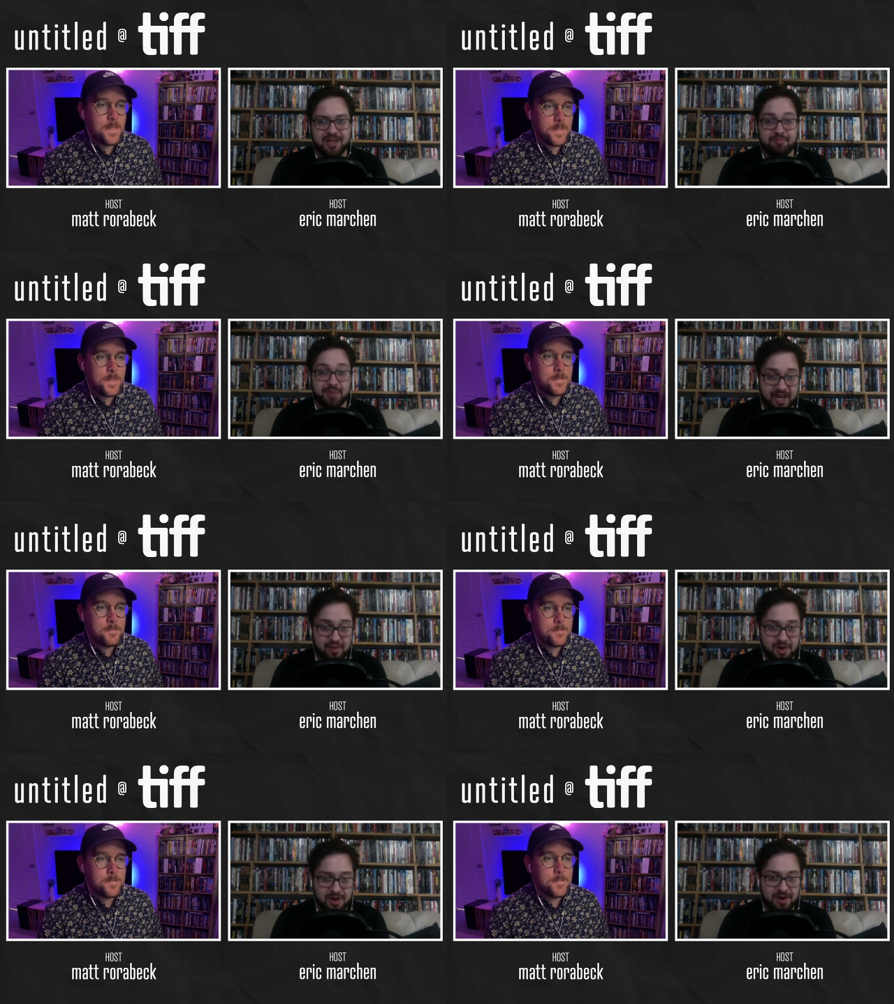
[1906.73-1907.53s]
Speaker 1: thinking of
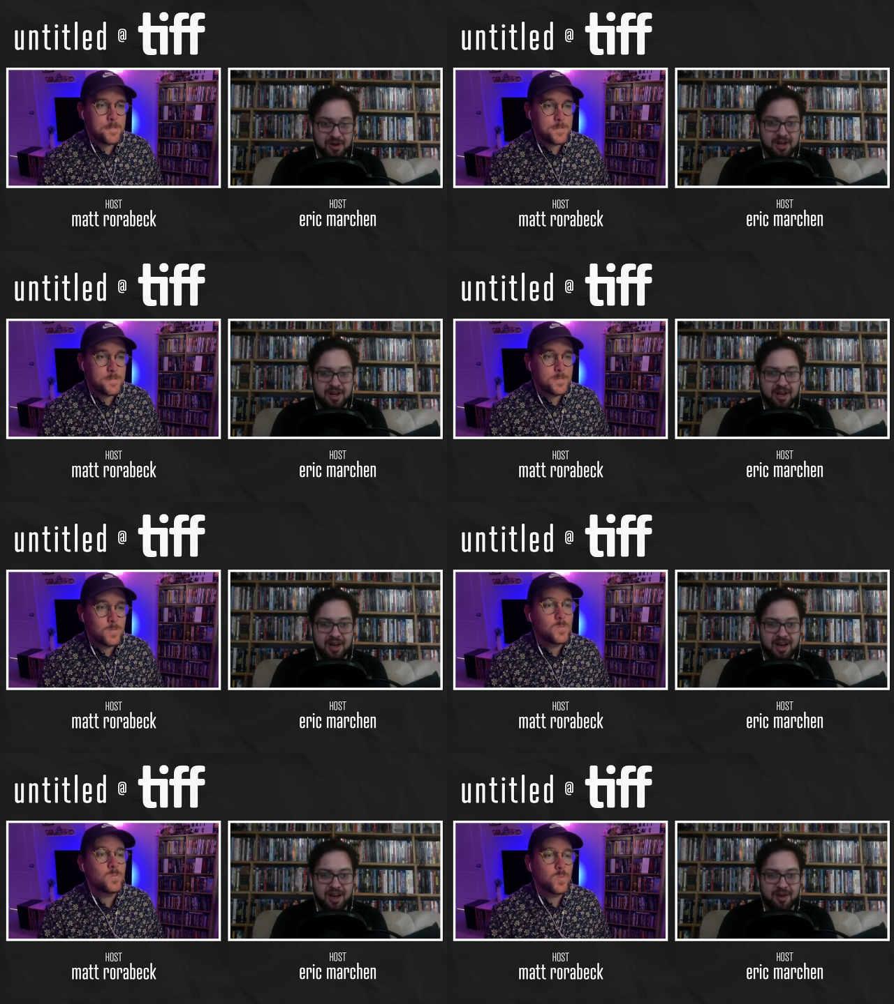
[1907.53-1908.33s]
Blade Runner.
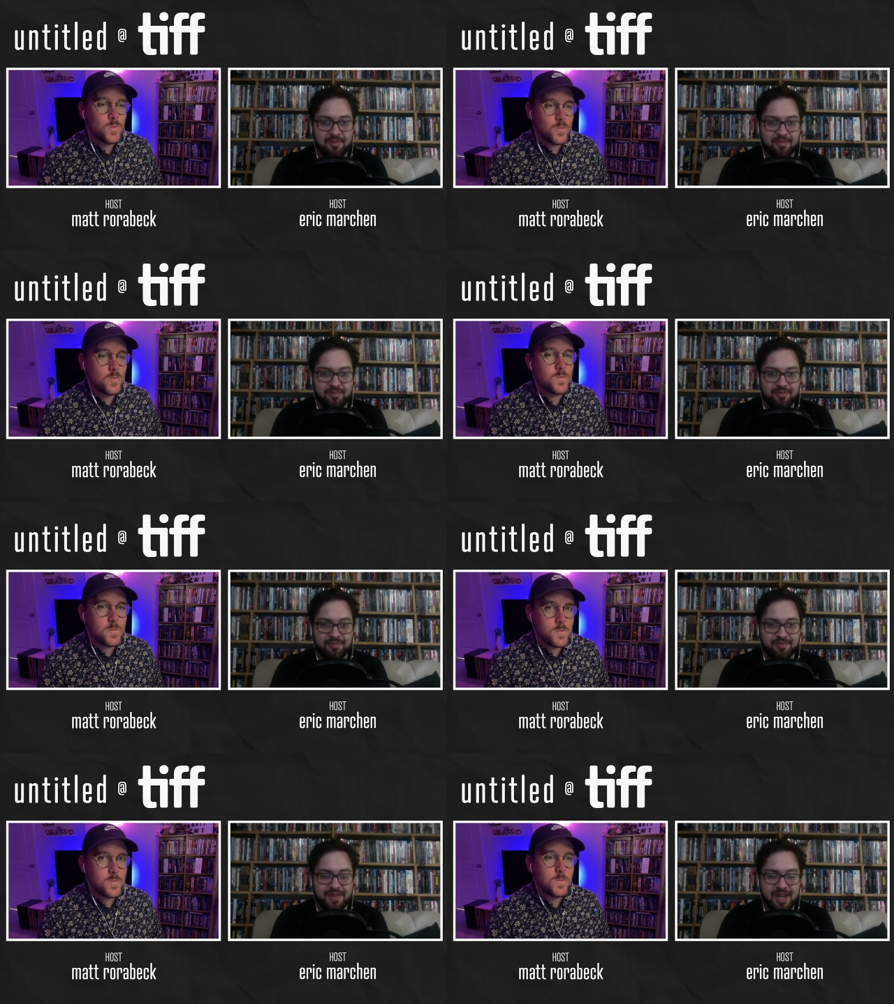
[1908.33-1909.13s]
Mm-hmm. Um, mm-hmm.
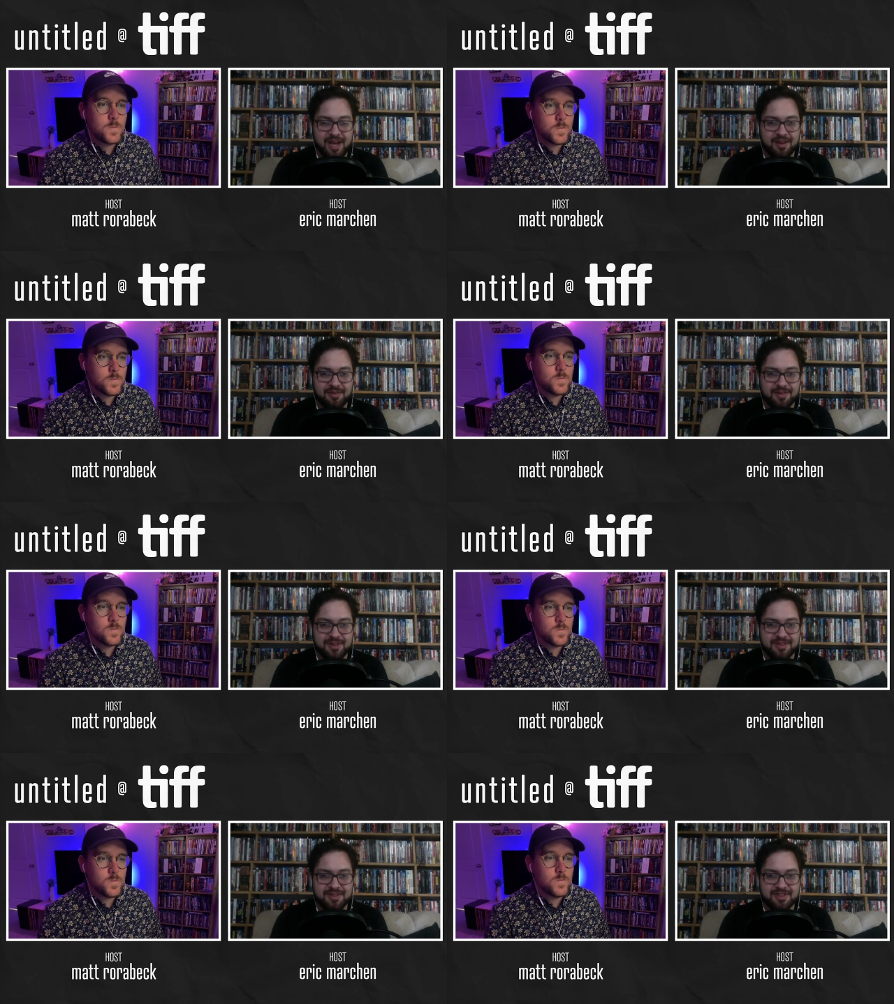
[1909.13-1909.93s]
Yeah,
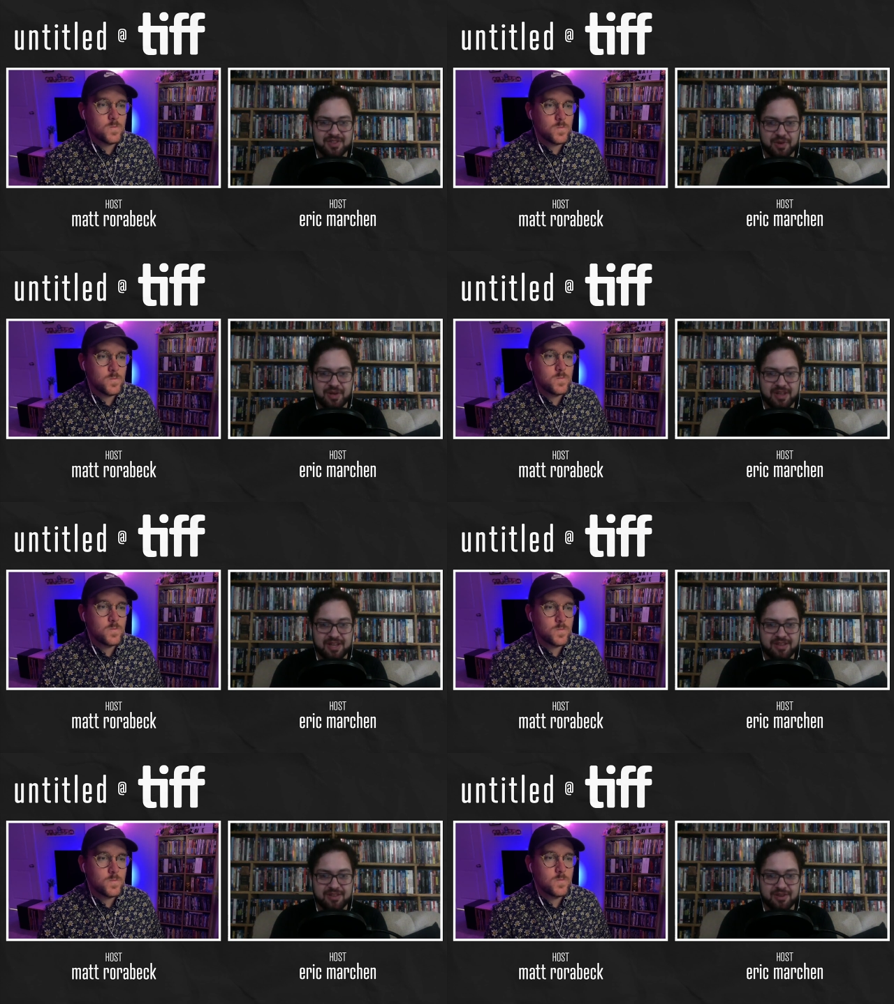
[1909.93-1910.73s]
the mm-hmm. the
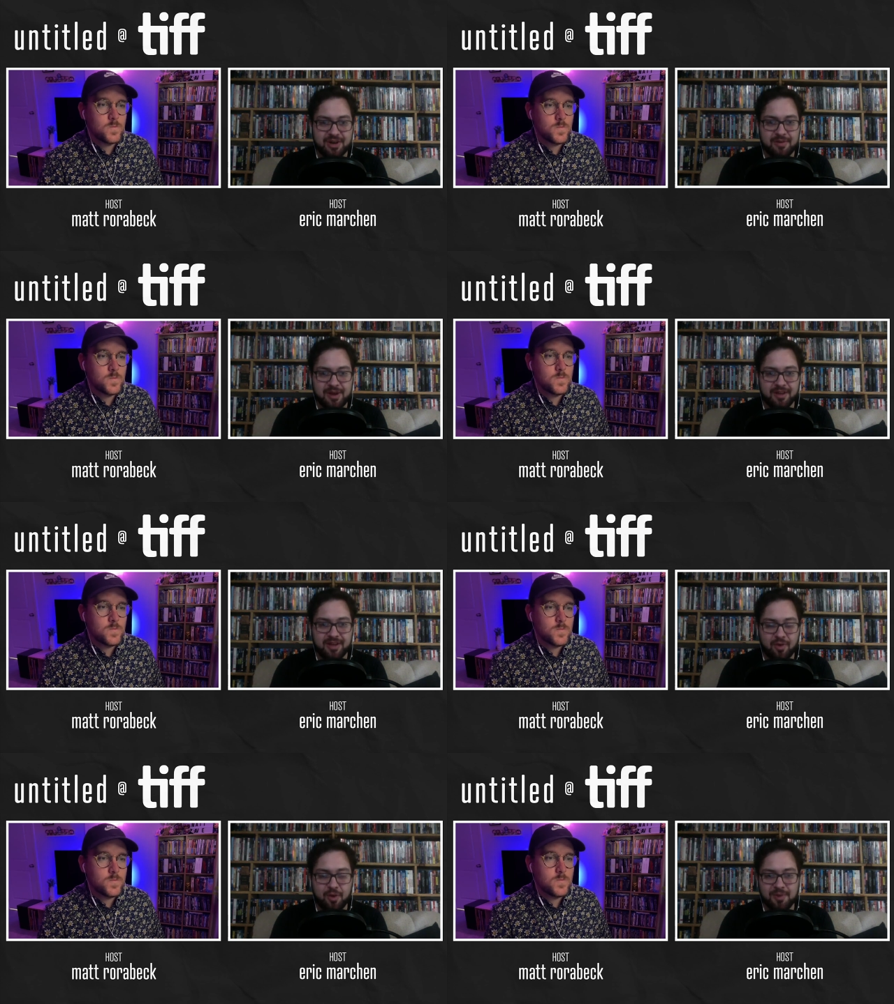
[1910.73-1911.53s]
slogan that the
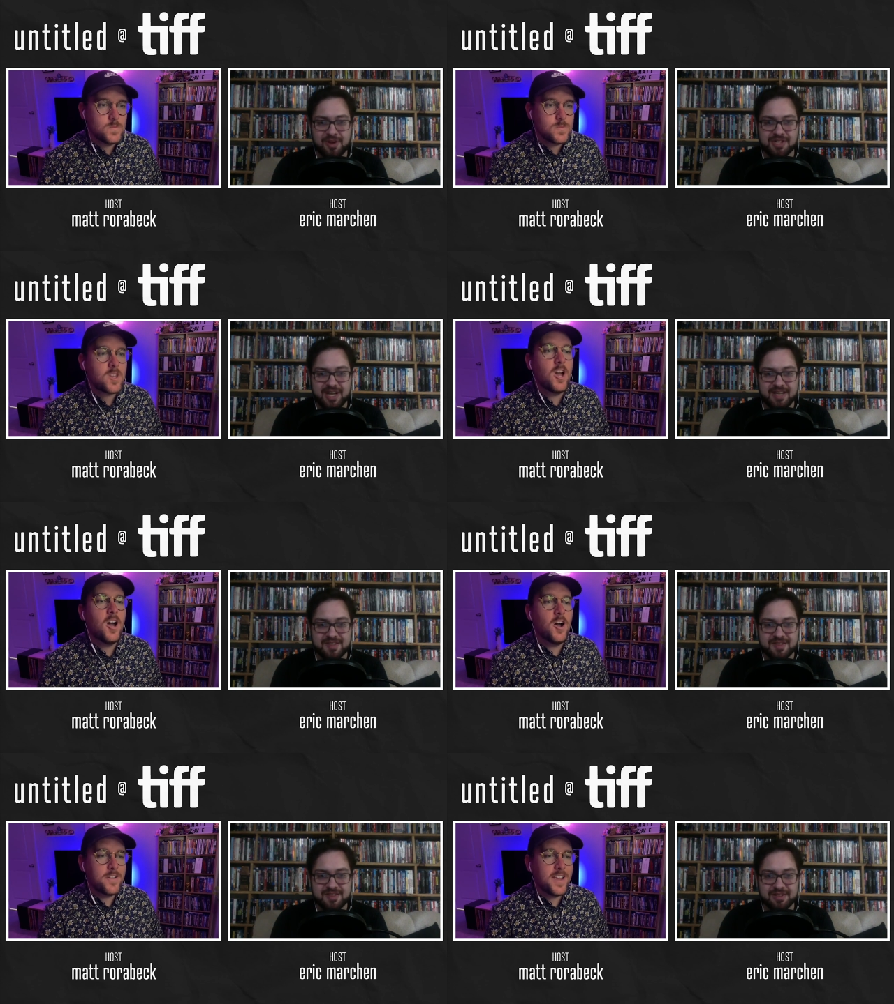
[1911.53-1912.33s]
Tyrell Corporation.
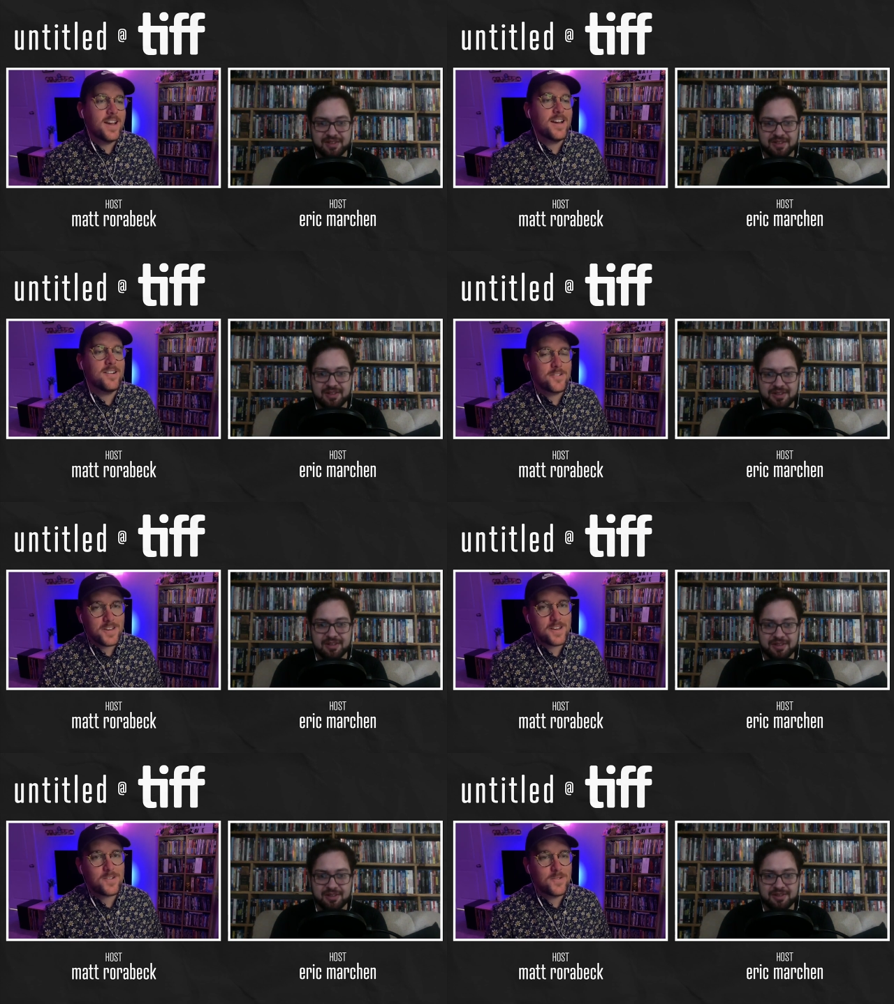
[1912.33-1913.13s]
Oh has. yeah.
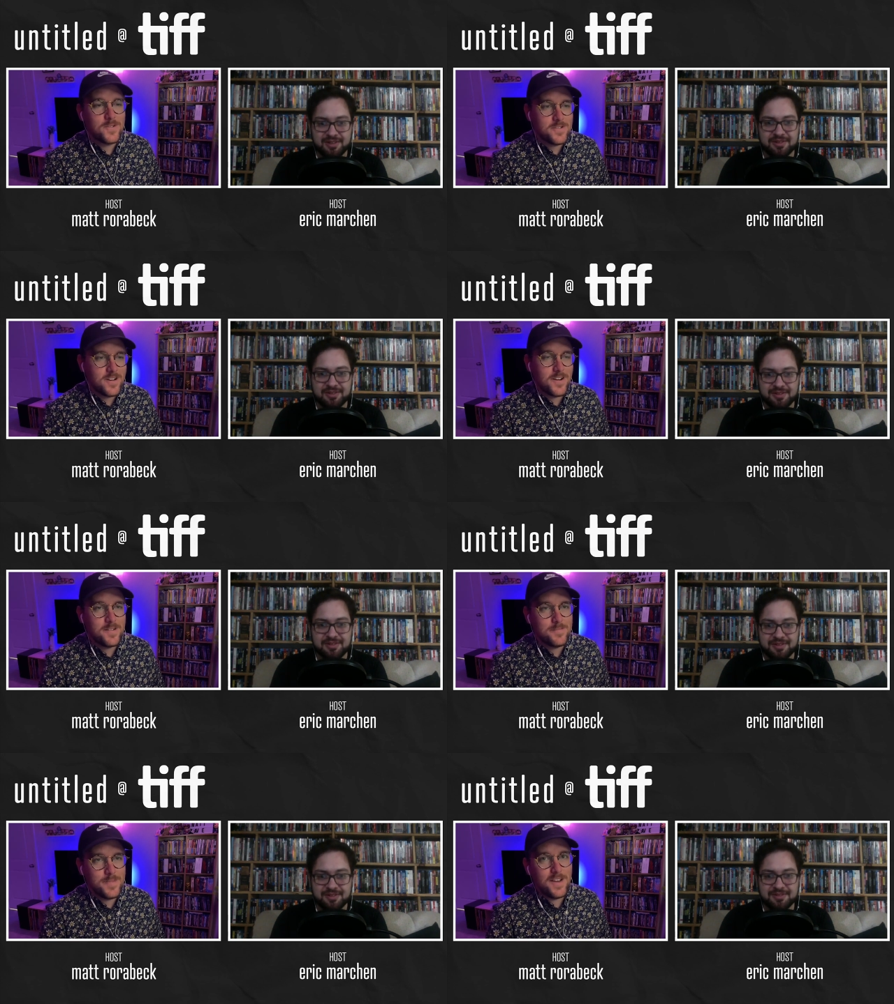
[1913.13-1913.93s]
Speaker 2: Okay. Cool. All right.
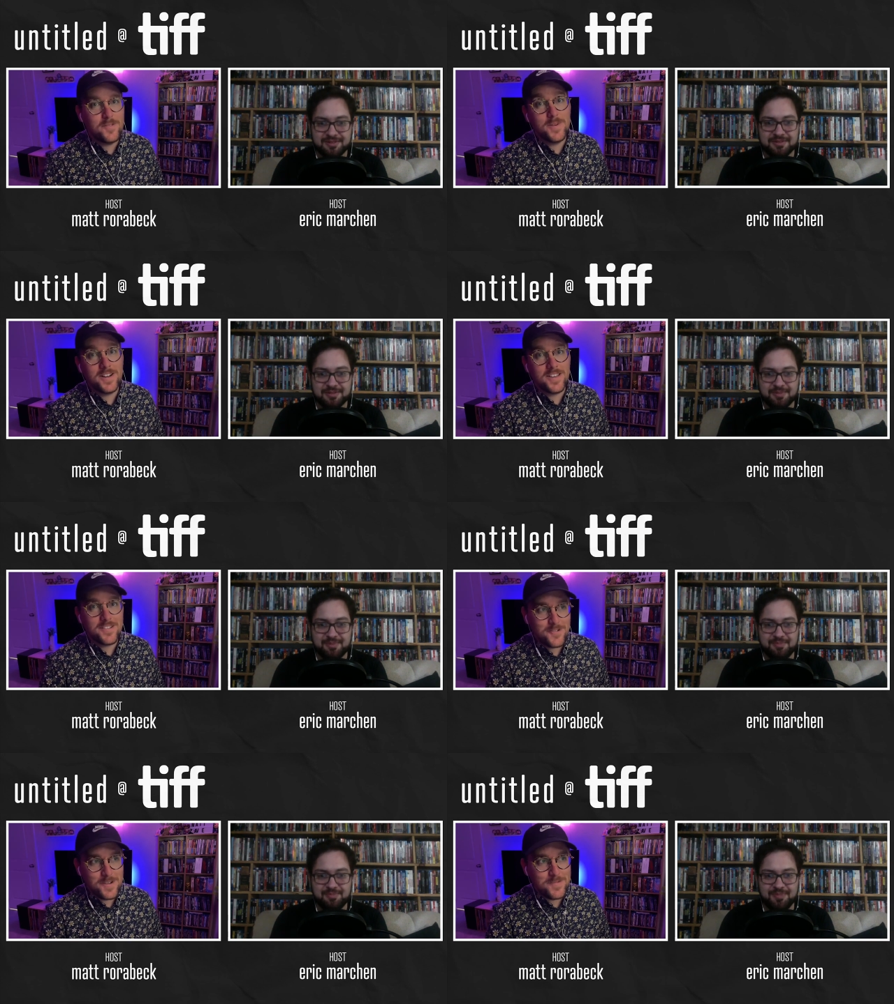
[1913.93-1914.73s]
Bye, everybody.
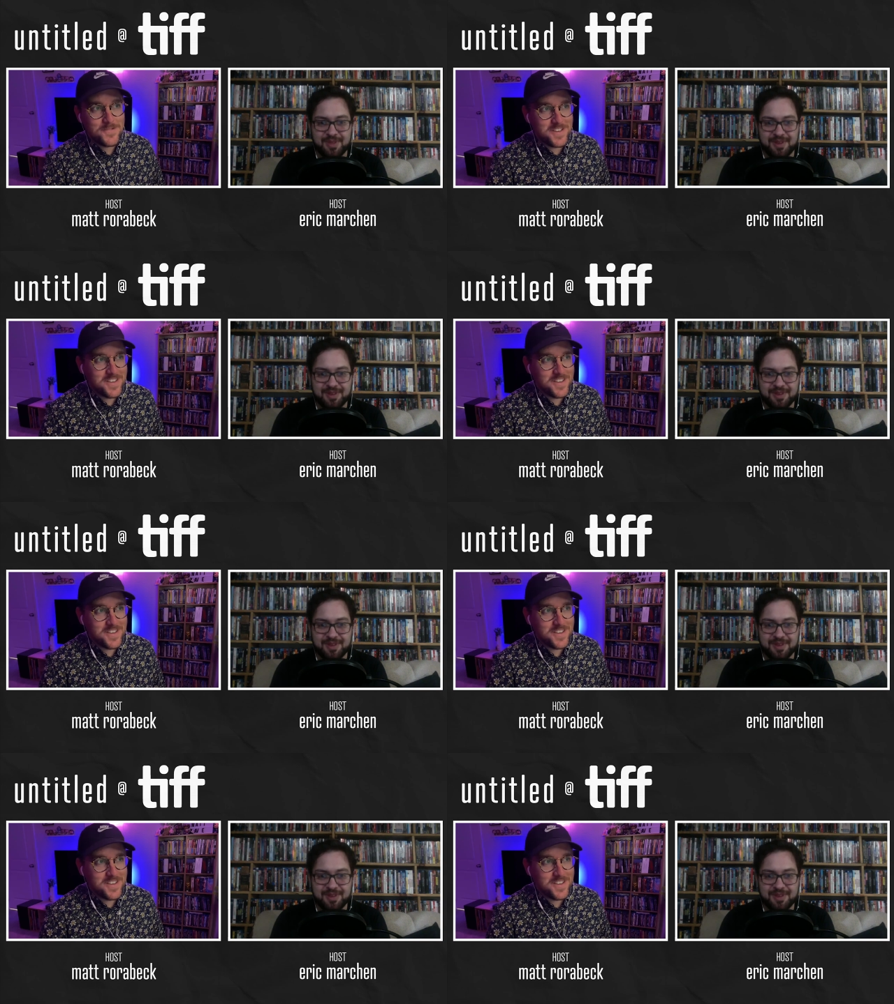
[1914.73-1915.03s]
Great movie.